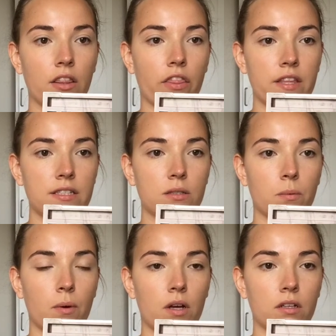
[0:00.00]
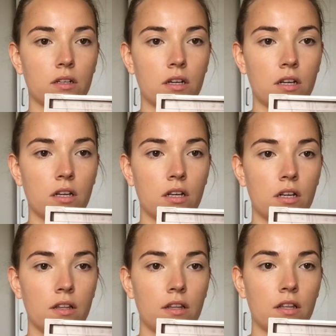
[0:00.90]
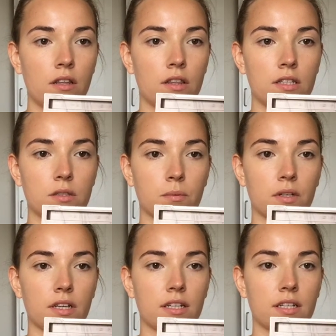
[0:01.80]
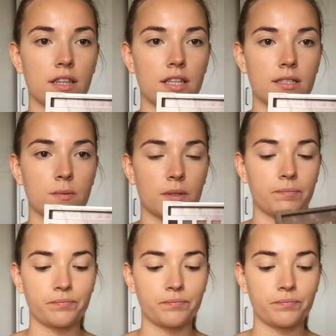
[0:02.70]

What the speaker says: this one, and this one.